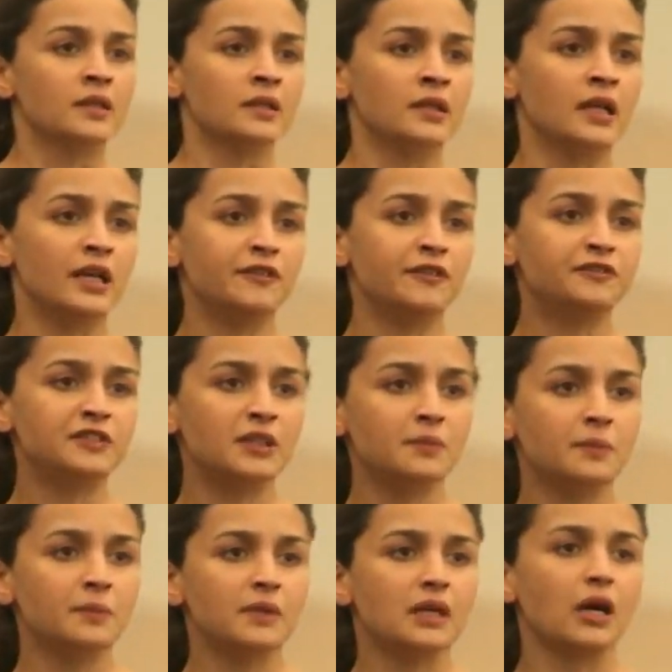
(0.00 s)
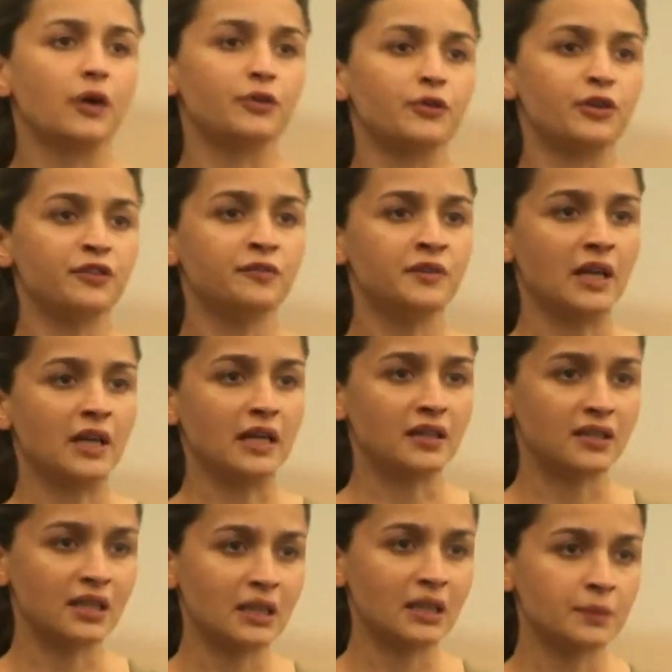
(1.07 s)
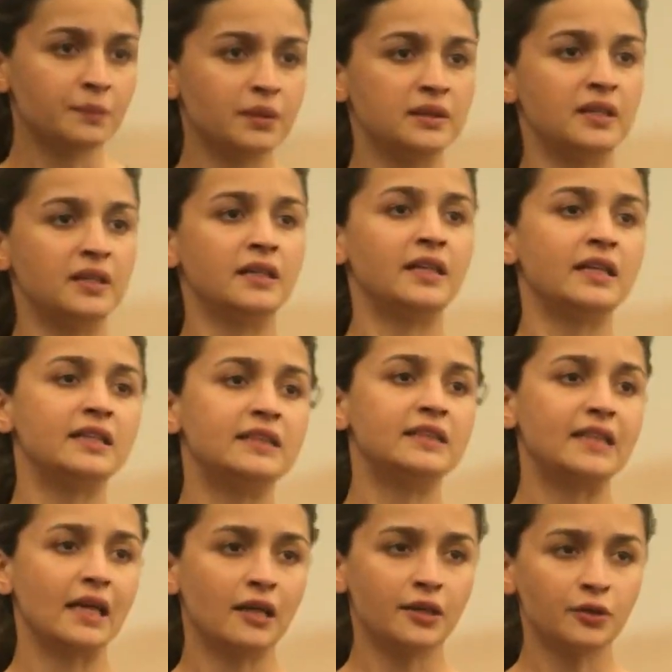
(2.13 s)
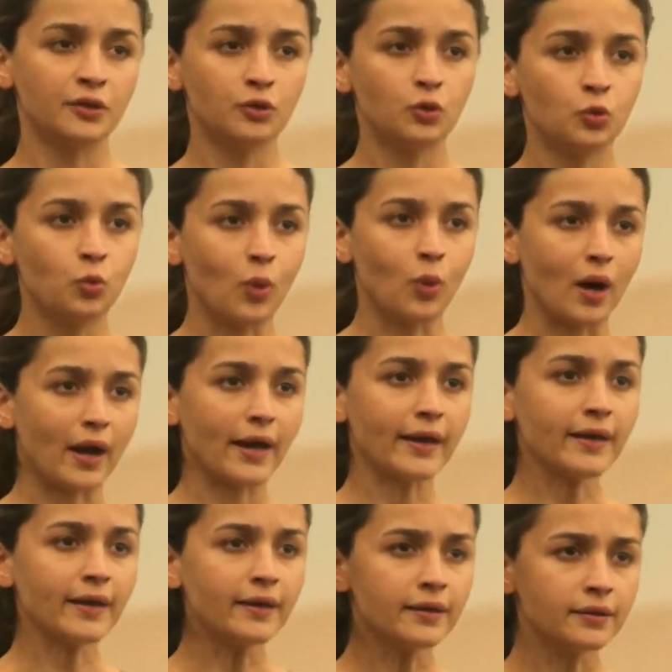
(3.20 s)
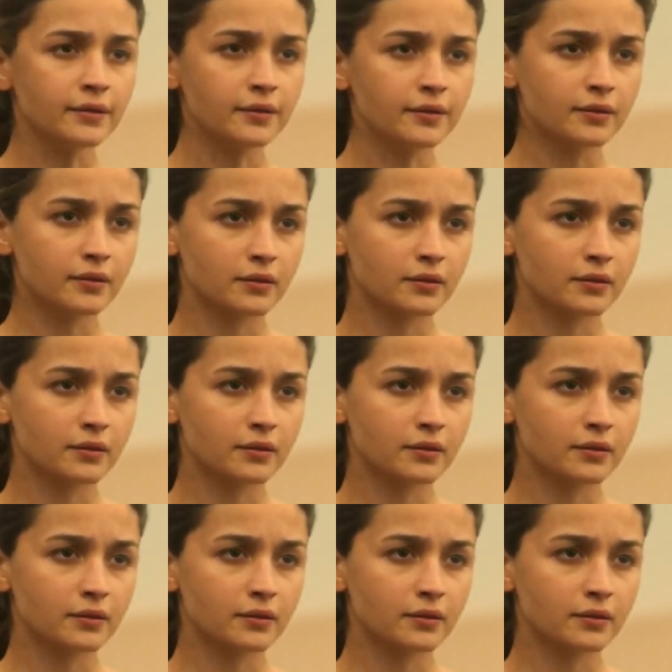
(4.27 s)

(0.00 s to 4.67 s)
should murder him, she refuses to do so. Keya claims that Niam's